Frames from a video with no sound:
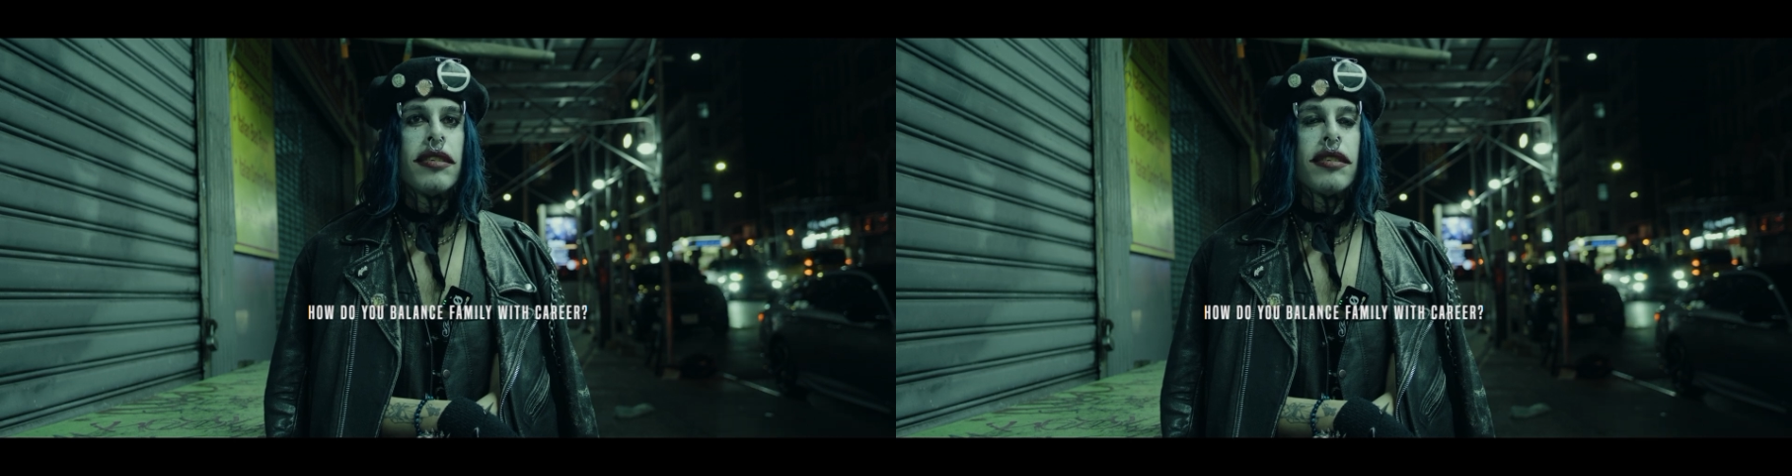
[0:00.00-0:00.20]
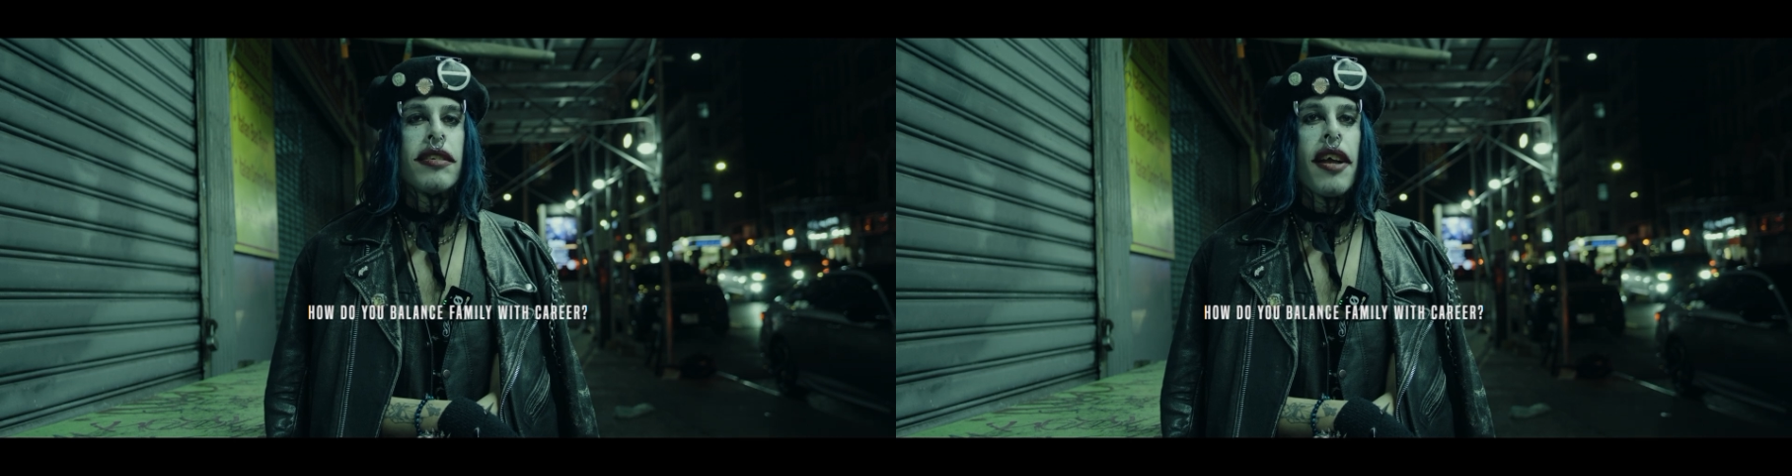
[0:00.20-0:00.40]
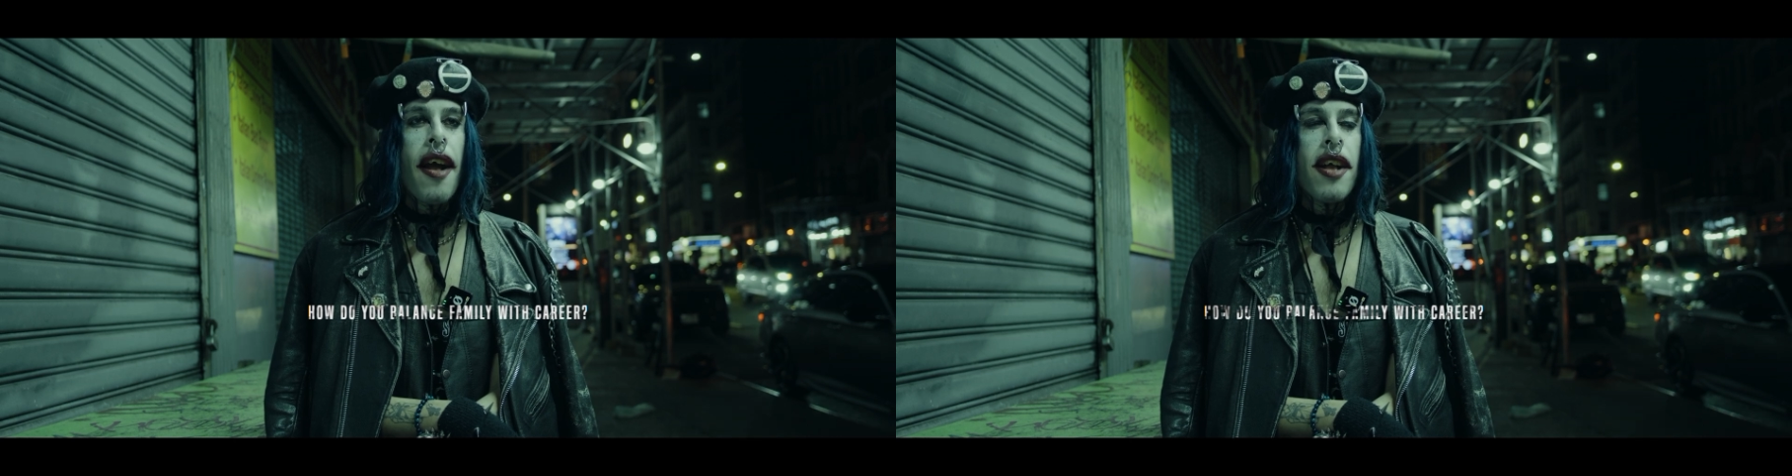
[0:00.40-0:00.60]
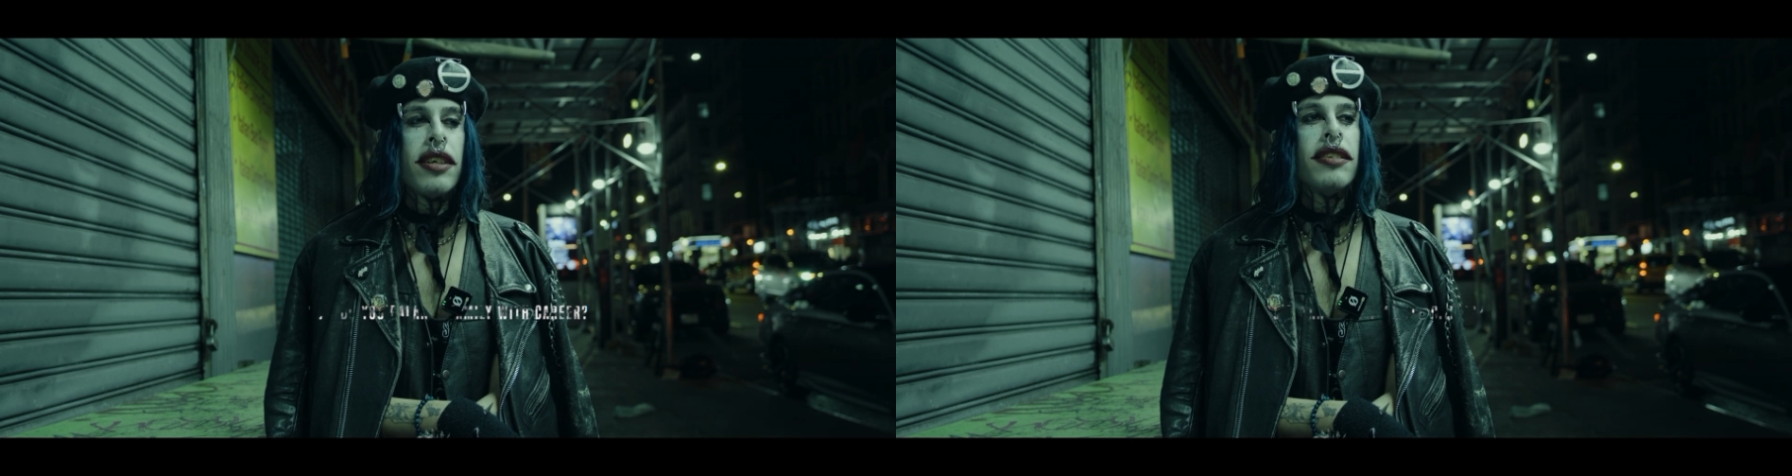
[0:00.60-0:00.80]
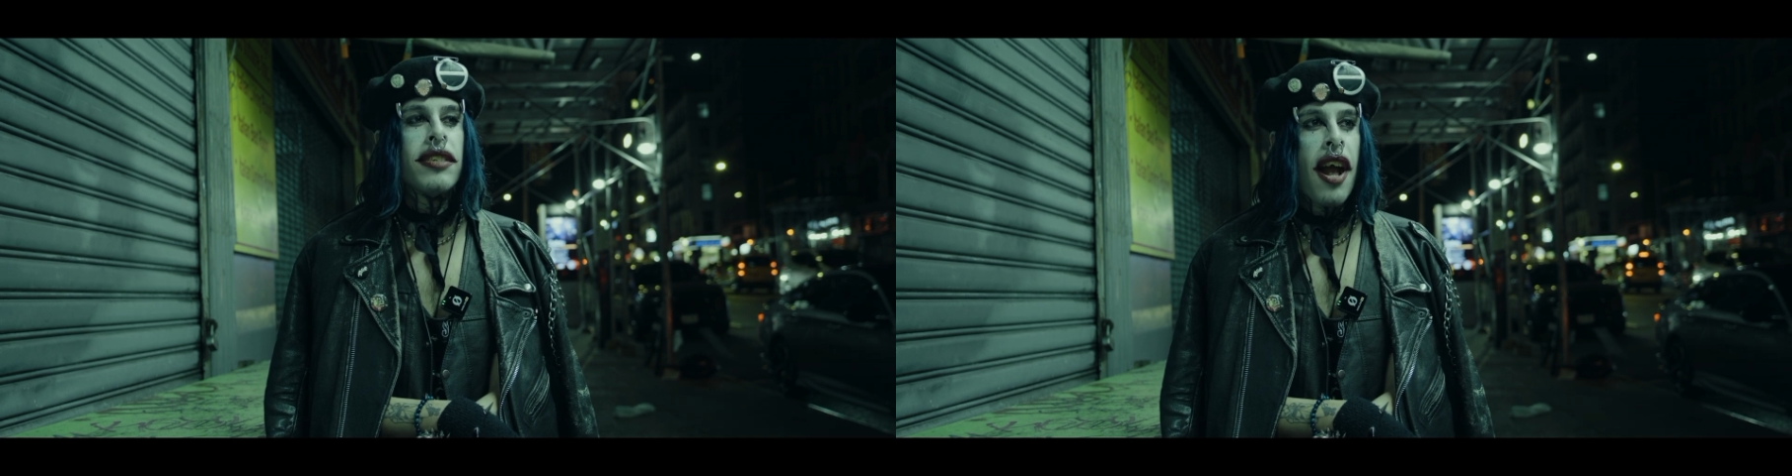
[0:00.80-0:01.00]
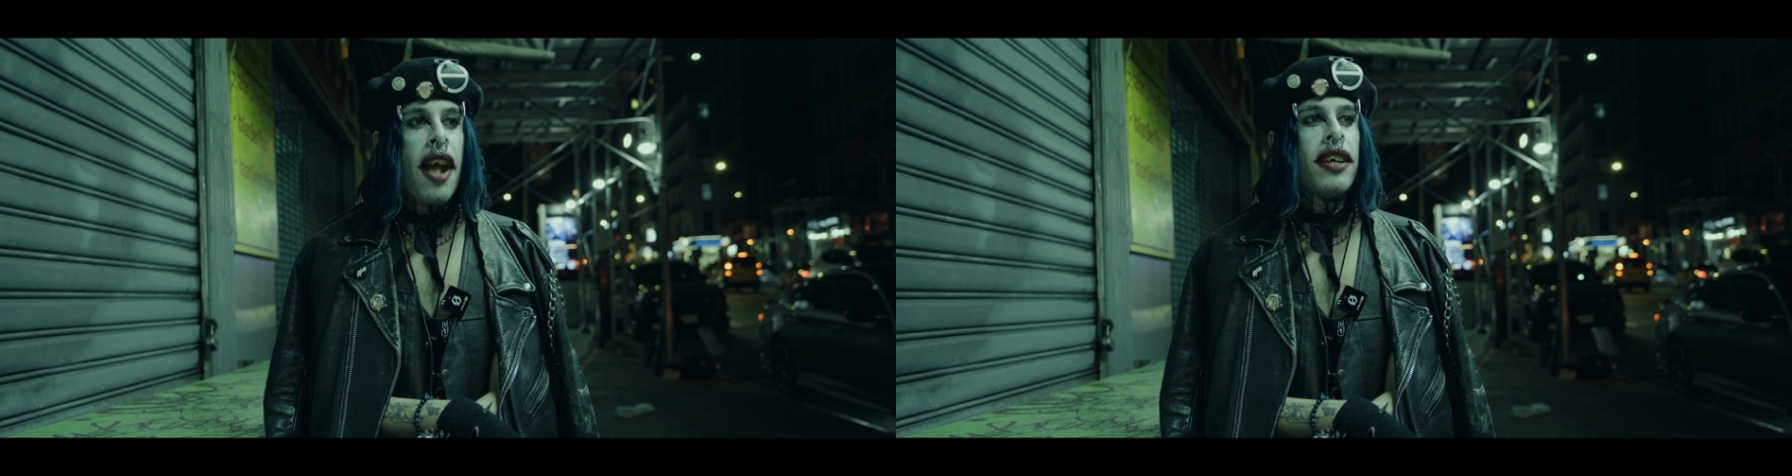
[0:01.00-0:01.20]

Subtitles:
doing everything you're doing?